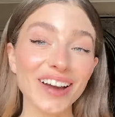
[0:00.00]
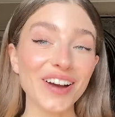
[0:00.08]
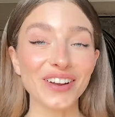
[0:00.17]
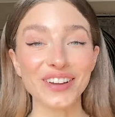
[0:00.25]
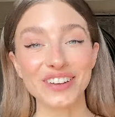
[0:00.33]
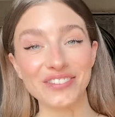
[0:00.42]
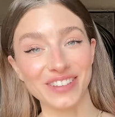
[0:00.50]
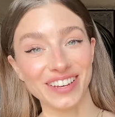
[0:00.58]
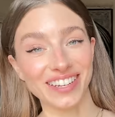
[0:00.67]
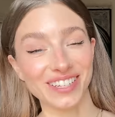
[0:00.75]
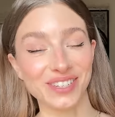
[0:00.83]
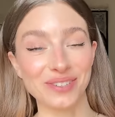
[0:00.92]
We're gonna
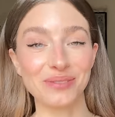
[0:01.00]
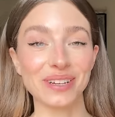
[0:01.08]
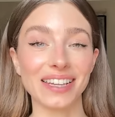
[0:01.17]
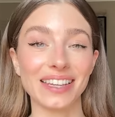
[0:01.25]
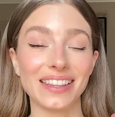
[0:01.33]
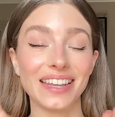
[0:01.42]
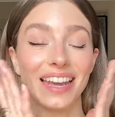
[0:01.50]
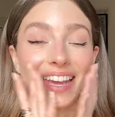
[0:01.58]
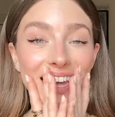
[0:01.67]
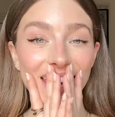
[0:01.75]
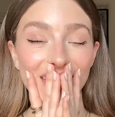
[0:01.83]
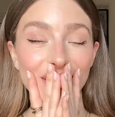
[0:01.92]
finish with
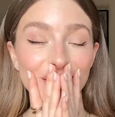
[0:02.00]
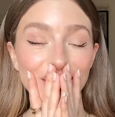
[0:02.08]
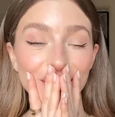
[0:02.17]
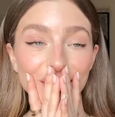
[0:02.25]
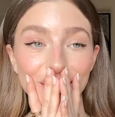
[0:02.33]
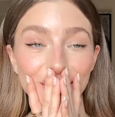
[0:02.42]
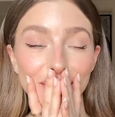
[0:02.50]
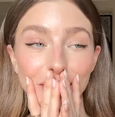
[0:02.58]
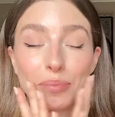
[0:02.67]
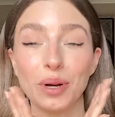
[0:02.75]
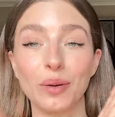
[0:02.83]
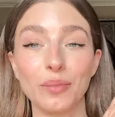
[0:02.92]
a new
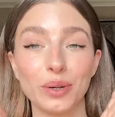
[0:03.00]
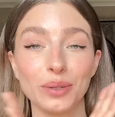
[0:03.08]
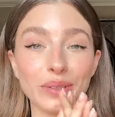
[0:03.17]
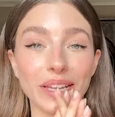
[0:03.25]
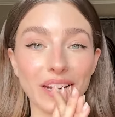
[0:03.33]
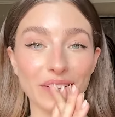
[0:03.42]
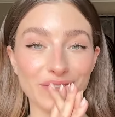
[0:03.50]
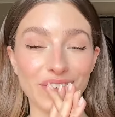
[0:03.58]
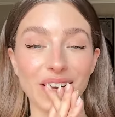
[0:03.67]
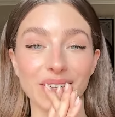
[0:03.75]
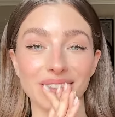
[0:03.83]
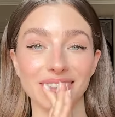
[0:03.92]
lip combo that I
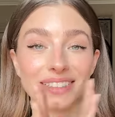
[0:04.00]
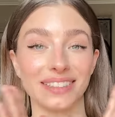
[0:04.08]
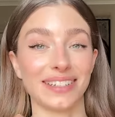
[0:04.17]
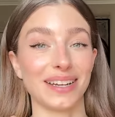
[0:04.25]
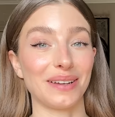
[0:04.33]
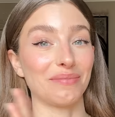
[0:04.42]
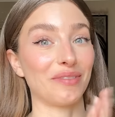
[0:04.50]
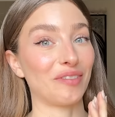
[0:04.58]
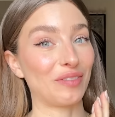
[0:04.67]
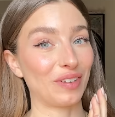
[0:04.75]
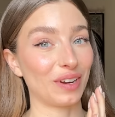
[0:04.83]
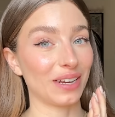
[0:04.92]
found and I am
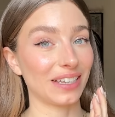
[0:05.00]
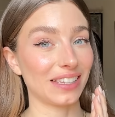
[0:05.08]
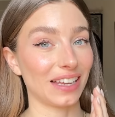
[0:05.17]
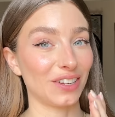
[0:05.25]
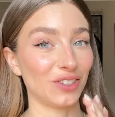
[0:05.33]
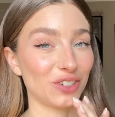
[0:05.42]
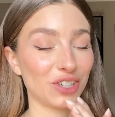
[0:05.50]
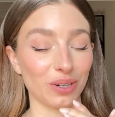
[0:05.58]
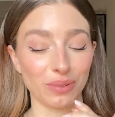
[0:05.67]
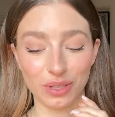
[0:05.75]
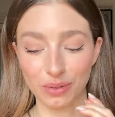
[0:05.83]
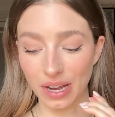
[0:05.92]
very excited to share
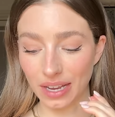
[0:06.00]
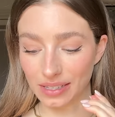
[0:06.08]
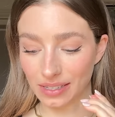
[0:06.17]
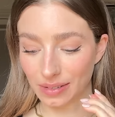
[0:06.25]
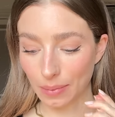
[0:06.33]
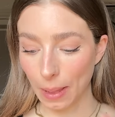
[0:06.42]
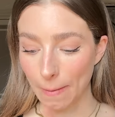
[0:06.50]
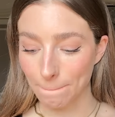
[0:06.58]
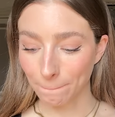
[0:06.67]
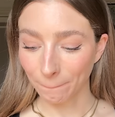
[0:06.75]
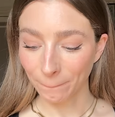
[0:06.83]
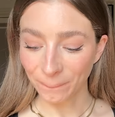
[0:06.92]
with you guys.
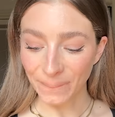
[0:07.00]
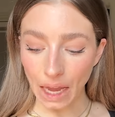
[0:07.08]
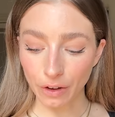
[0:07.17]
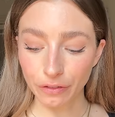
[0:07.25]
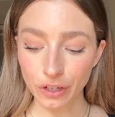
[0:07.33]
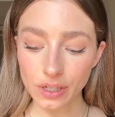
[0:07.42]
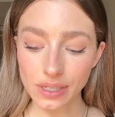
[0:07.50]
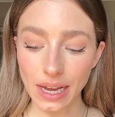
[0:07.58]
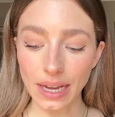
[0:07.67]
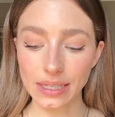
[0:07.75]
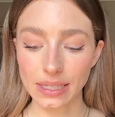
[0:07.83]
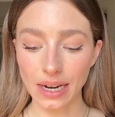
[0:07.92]
First,
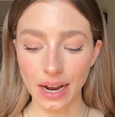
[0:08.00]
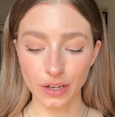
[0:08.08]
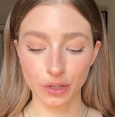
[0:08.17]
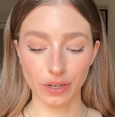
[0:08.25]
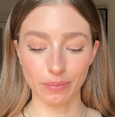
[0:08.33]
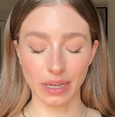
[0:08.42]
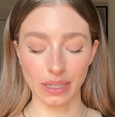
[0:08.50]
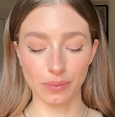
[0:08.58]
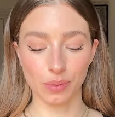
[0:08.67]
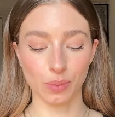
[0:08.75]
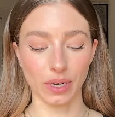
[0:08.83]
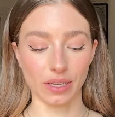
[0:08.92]
I did hydrate my
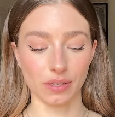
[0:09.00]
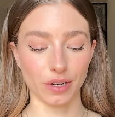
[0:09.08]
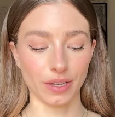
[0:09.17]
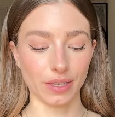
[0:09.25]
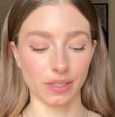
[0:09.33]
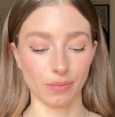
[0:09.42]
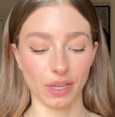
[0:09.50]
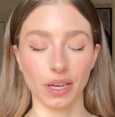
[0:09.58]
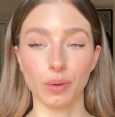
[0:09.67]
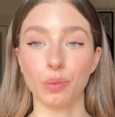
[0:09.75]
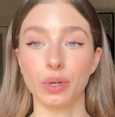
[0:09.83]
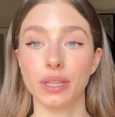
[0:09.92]
lips when I started this
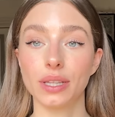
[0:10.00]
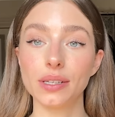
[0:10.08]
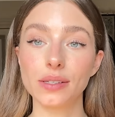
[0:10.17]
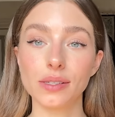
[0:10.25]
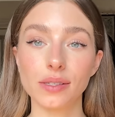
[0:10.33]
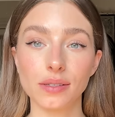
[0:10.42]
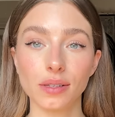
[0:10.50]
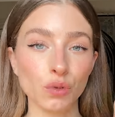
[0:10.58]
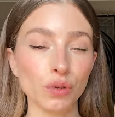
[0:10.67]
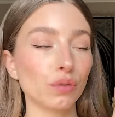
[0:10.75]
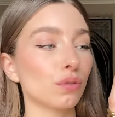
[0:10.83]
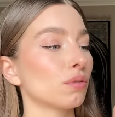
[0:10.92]
makeup with this
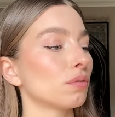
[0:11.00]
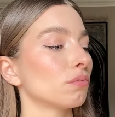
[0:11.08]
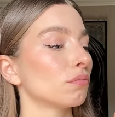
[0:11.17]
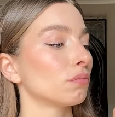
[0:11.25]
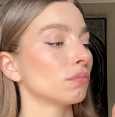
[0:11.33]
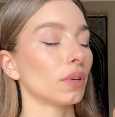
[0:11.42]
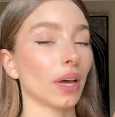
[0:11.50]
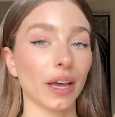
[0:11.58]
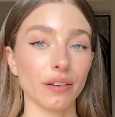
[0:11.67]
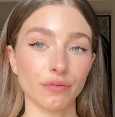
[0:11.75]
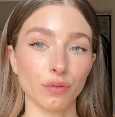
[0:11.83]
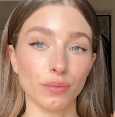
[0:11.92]
Nuxe
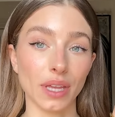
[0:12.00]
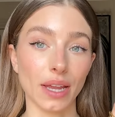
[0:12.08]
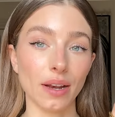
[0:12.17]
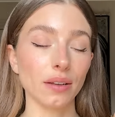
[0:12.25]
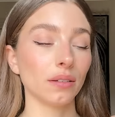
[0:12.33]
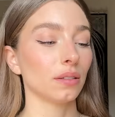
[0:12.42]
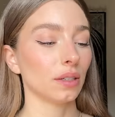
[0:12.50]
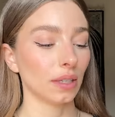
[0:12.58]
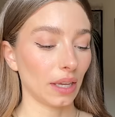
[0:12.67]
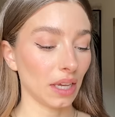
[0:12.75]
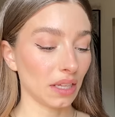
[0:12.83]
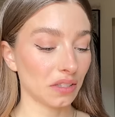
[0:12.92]
Rêve de Miel.
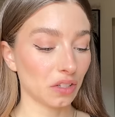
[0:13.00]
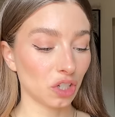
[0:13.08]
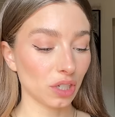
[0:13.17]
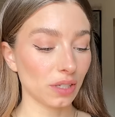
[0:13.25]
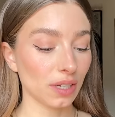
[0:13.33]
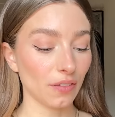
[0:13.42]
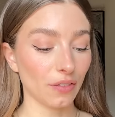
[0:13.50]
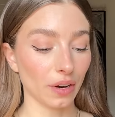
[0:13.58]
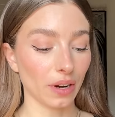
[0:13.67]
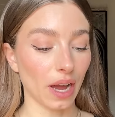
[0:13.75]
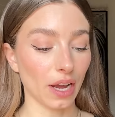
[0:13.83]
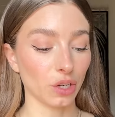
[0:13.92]
It's just a
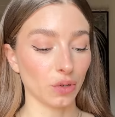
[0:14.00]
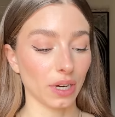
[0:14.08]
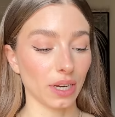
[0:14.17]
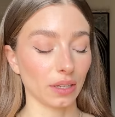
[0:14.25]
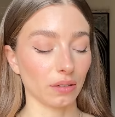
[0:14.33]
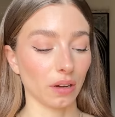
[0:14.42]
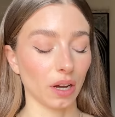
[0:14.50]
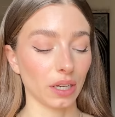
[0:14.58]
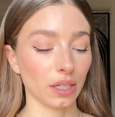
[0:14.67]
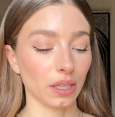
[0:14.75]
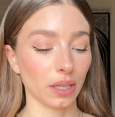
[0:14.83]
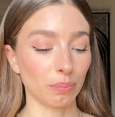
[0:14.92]
very hydrating
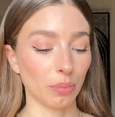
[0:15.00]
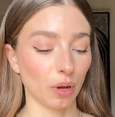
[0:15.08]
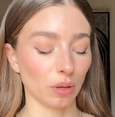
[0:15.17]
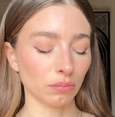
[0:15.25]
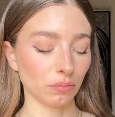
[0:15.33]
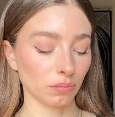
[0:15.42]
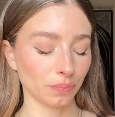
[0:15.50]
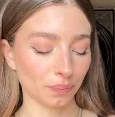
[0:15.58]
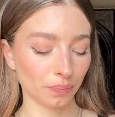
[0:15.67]
honey lip balm.